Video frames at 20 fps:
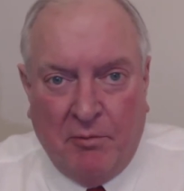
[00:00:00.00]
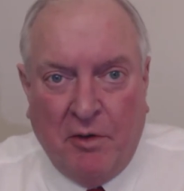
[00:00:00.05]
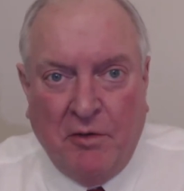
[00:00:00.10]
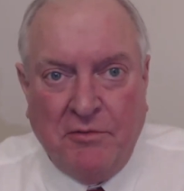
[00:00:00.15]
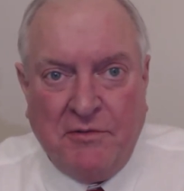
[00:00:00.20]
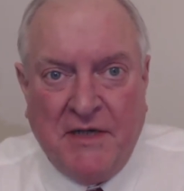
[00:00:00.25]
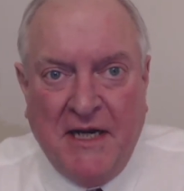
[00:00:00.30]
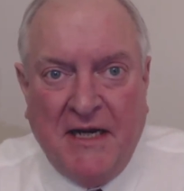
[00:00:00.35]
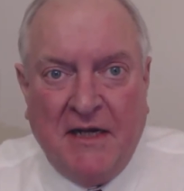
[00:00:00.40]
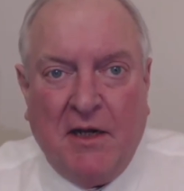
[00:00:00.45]
It
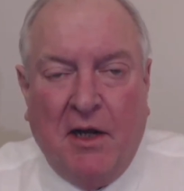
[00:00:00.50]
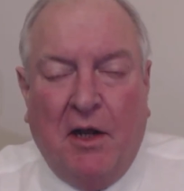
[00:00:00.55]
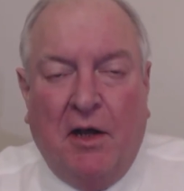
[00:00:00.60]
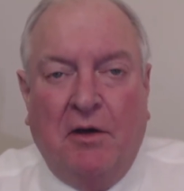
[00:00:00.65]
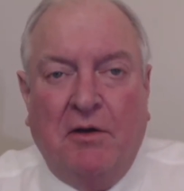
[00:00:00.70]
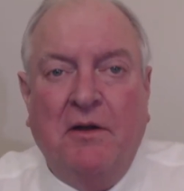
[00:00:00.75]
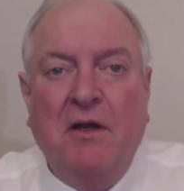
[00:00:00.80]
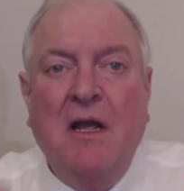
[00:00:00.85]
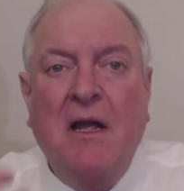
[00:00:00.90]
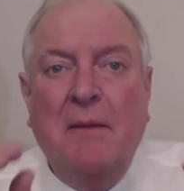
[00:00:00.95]
won't take
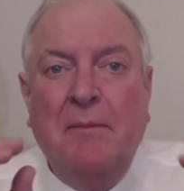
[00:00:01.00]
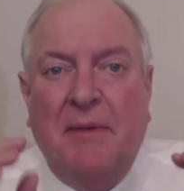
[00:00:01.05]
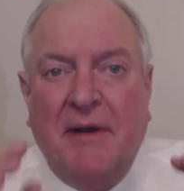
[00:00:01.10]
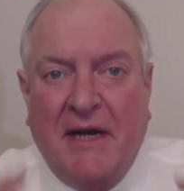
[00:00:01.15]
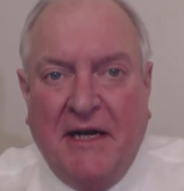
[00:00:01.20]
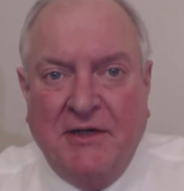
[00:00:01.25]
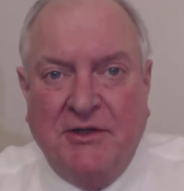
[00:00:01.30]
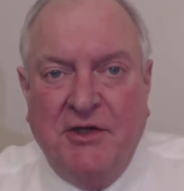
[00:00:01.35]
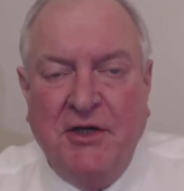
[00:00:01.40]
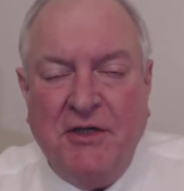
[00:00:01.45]
long,
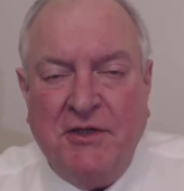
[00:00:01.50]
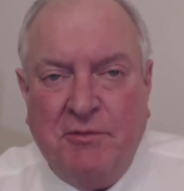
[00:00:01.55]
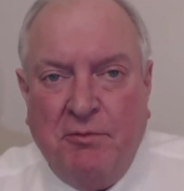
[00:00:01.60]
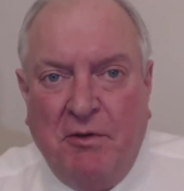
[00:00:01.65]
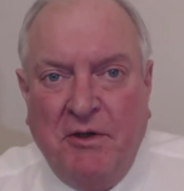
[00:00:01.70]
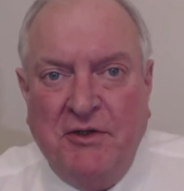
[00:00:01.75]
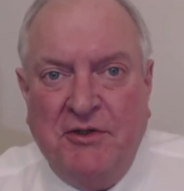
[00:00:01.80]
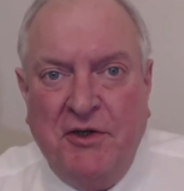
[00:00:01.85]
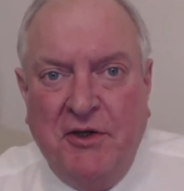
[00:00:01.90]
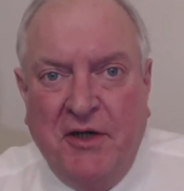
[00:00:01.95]
but I just
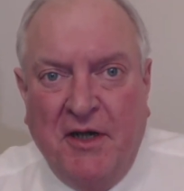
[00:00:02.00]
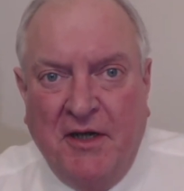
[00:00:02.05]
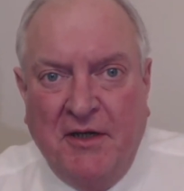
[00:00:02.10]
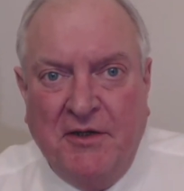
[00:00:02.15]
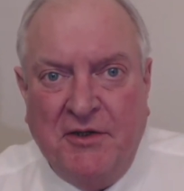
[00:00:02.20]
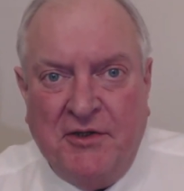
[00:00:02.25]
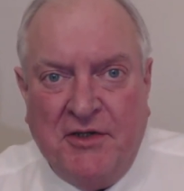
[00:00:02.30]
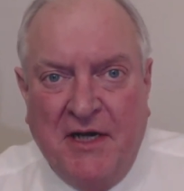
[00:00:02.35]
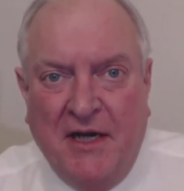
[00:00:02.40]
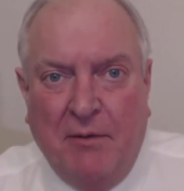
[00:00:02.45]
want you to
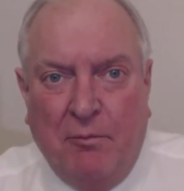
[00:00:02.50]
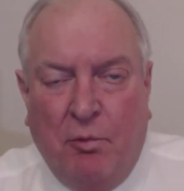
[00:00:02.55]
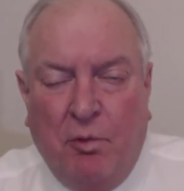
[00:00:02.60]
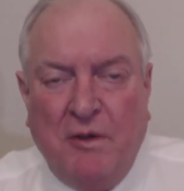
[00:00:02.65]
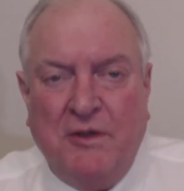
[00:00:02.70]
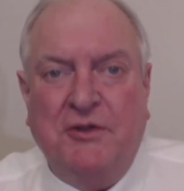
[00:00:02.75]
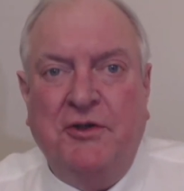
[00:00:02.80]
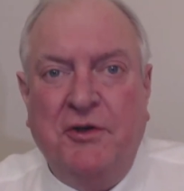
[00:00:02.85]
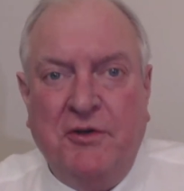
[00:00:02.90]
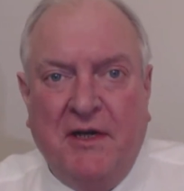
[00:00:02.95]
understand
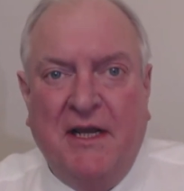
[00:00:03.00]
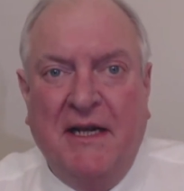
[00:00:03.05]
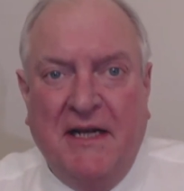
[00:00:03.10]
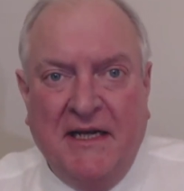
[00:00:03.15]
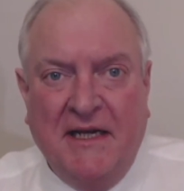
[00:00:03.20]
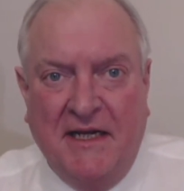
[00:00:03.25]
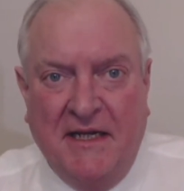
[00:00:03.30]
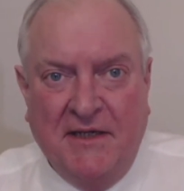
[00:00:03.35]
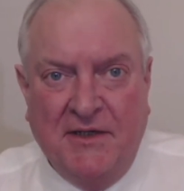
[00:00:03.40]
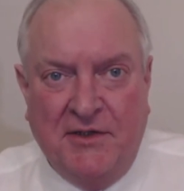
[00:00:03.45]
what you're
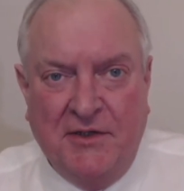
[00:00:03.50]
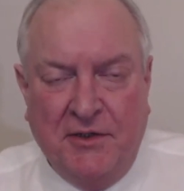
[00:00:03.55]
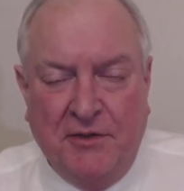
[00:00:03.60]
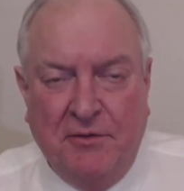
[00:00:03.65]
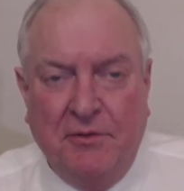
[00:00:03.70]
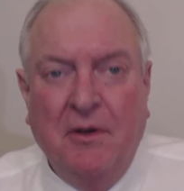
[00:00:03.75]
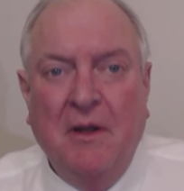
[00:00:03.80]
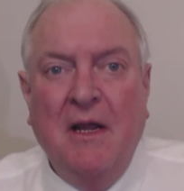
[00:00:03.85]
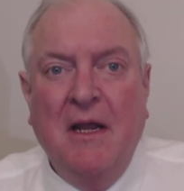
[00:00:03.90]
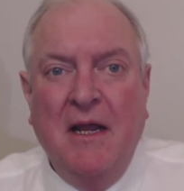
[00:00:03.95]
getting
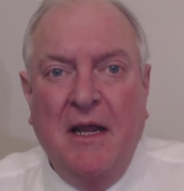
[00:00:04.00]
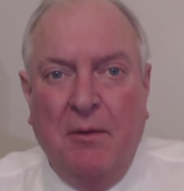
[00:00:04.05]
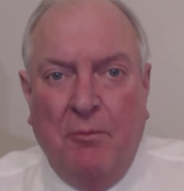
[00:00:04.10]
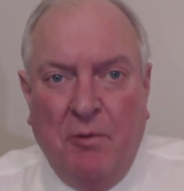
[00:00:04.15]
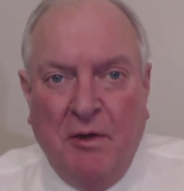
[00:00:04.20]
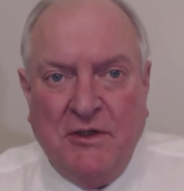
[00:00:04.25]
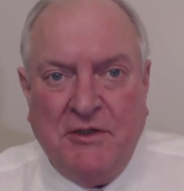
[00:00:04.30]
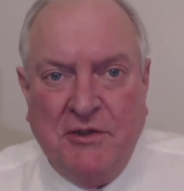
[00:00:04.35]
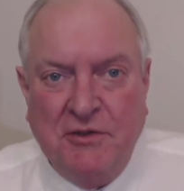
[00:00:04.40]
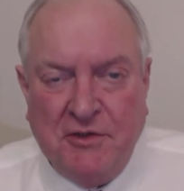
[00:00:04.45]
into and
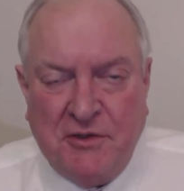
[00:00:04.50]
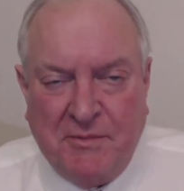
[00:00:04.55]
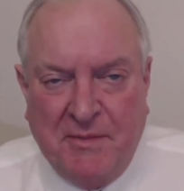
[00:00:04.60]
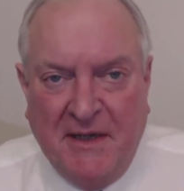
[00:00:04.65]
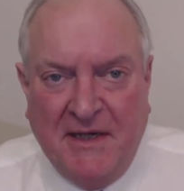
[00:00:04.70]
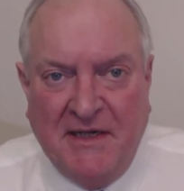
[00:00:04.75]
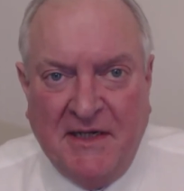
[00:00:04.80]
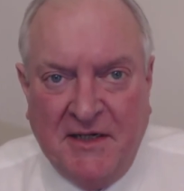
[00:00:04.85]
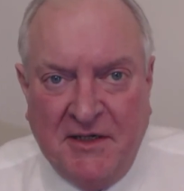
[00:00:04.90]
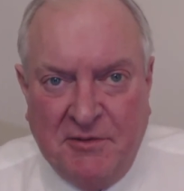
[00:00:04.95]
what you're
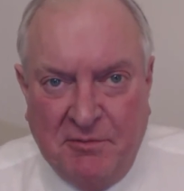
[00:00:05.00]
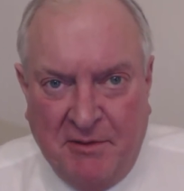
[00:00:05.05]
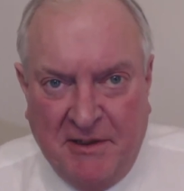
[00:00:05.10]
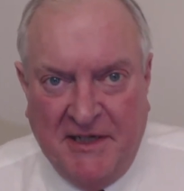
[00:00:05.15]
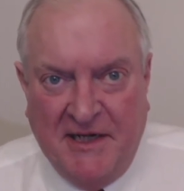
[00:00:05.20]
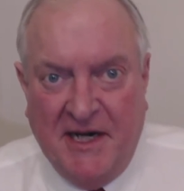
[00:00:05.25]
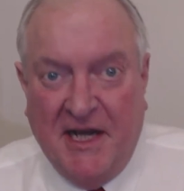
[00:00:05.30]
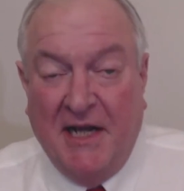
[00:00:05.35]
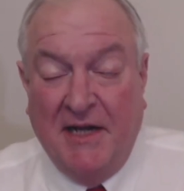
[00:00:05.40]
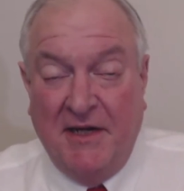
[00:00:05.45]
spending
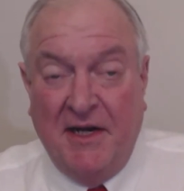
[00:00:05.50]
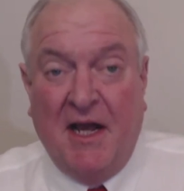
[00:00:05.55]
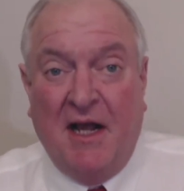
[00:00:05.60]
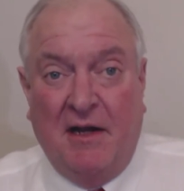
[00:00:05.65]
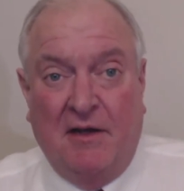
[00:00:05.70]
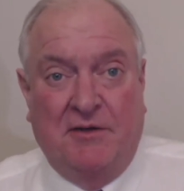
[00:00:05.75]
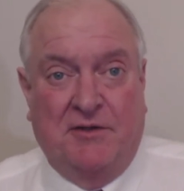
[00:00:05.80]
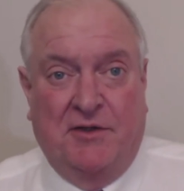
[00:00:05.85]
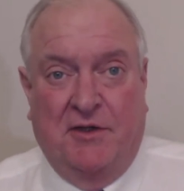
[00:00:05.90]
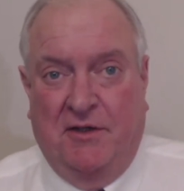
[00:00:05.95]
$29
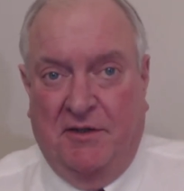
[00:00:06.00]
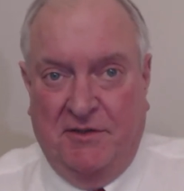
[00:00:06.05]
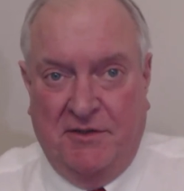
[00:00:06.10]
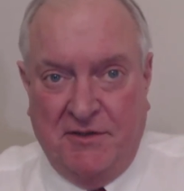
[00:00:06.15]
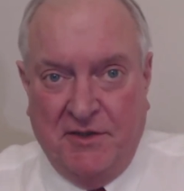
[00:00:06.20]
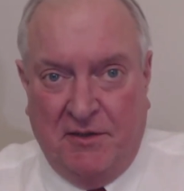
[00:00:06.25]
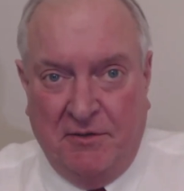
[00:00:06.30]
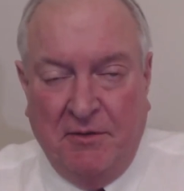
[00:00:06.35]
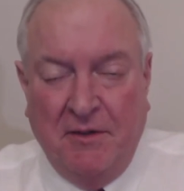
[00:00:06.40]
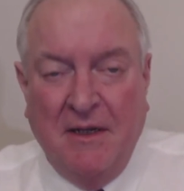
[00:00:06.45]
on.
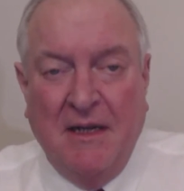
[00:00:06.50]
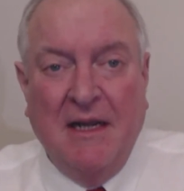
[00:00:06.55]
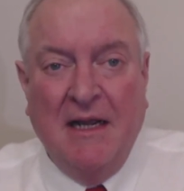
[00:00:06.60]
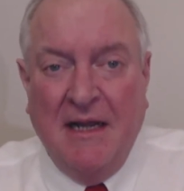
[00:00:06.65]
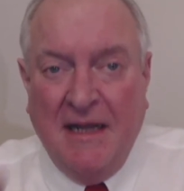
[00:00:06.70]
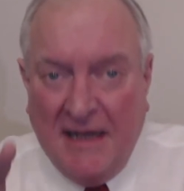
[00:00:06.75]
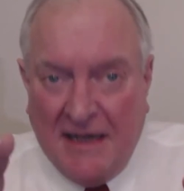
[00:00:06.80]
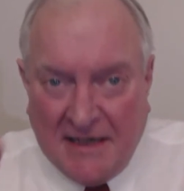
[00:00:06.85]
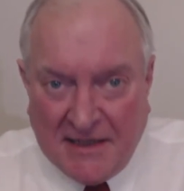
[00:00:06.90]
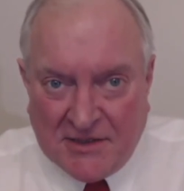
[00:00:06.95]
So
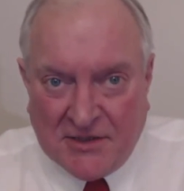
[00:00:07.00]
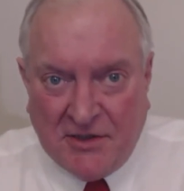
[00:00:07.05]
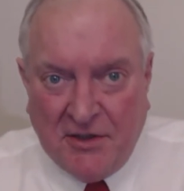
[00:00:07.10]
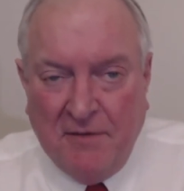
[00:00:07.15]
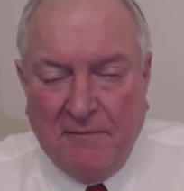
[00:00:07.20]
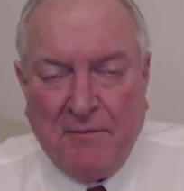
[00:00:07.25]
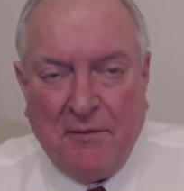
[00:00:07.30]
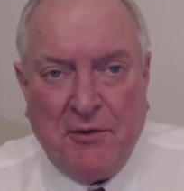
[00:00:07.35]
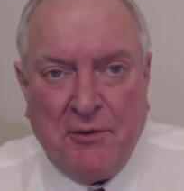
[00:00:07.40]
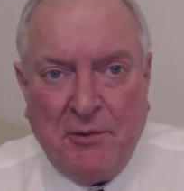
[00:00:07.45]
uh, it's
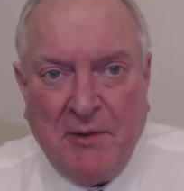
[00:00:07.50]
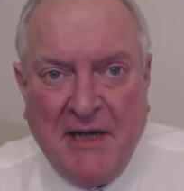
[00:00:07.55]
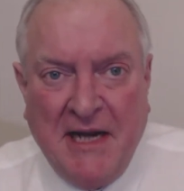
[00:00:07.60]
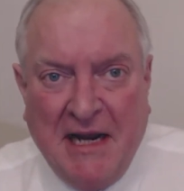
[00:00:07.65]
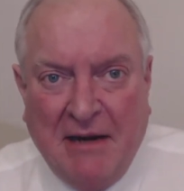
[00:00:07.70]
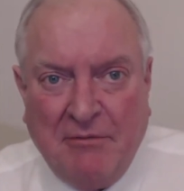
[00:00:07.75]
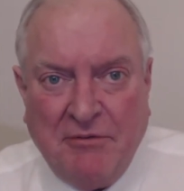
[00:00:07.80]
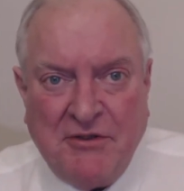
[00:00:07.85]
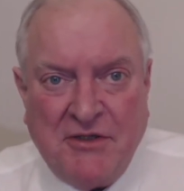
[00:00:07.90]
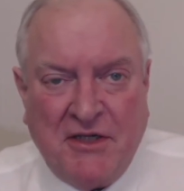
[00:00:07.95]
good for
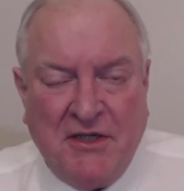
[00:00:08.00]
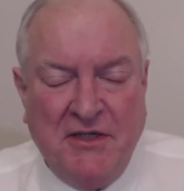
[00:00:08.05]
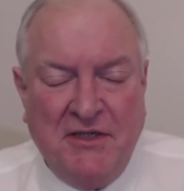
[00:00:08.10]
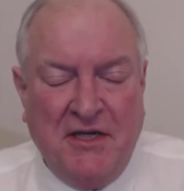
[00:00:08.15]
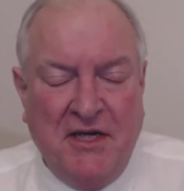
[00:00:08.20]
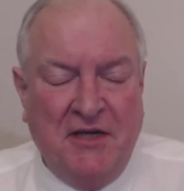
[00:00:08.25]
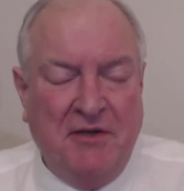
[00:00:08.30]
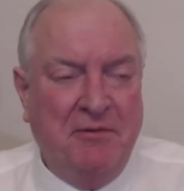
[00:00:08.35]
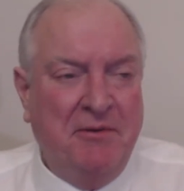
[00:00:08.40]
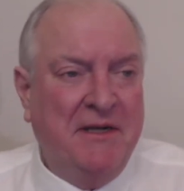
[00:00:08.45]
three hours
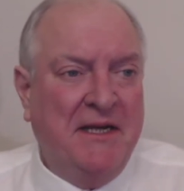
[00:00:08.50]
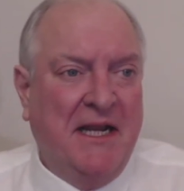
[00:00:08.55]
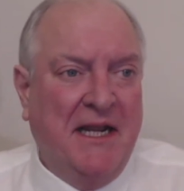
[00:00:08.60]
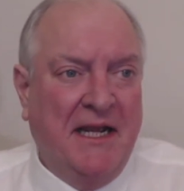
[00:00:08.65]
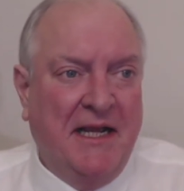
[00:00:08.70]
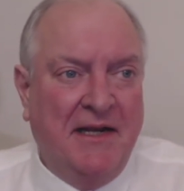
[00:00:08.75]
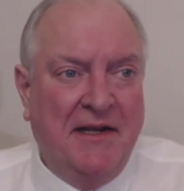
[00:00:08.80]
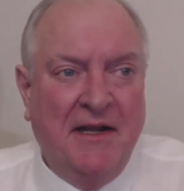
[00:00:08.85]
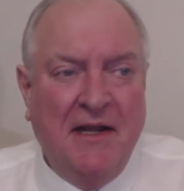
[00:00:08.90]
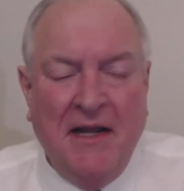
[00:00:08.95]
continuing
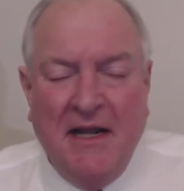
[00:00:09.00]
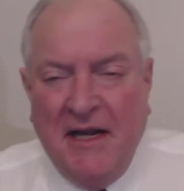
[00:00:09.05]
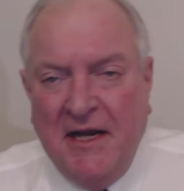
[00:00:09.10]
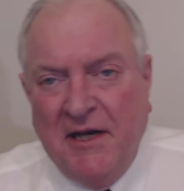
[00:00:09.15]
ed.